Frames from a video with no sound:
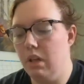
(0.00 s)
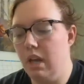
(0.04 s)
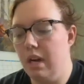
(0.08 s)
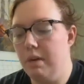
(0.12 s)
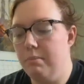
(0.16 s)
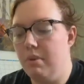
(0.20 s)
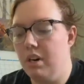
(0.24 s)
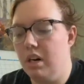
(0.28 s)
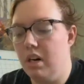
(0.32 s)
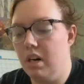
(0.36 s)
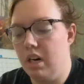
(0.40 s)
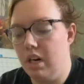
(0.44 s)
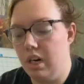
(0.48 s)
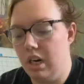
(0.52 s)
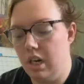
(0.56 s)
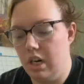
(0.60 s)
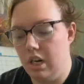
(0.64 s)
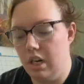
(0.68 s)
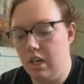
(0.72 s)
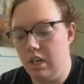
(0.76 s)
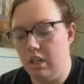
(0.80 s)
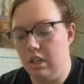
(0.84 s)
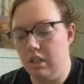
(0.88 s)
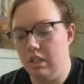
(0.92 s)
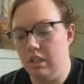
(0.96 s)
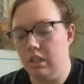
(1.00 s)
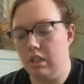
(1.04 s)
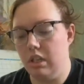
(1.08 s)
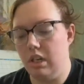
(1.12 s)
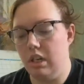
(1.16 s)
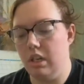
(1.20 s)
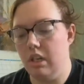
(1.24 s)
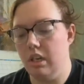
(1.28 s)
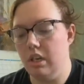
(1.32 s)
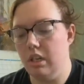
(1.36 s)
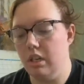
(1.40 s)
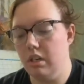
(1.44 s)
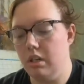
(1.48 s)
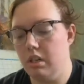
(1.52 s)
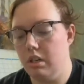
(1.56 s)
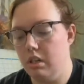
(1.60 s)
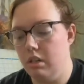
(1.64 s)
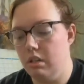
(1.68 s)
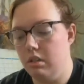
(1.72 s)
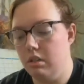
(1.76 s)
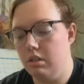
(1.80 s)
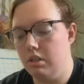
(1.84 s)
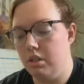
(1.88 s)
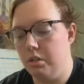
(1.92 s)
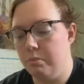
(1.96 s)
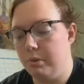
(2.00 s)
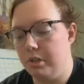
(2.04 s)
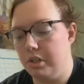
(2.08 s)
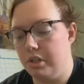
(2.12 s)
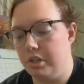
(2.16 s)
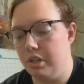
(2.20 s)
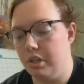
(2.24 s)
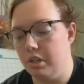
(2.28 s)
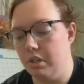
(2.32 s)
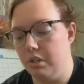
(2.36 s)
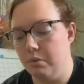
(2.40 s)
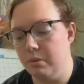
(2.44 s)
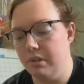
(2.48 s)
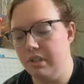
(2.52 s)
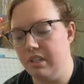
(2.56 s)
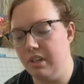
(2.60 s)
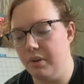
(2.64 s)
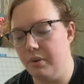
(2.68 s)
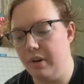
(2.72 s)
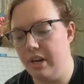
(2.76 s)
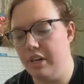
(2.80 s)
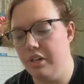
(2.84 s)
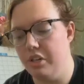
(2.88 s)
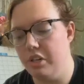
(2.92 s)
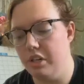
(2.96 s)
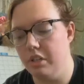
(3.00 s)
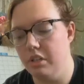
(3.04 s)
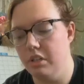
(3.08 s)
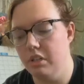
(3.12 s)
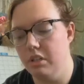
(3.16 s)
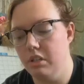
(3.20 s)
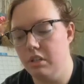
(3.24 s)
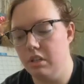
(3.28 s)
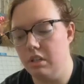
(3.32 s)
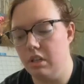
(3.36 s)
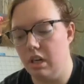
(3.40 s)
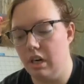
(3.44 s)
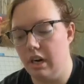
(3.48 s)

library is like super chill with donations,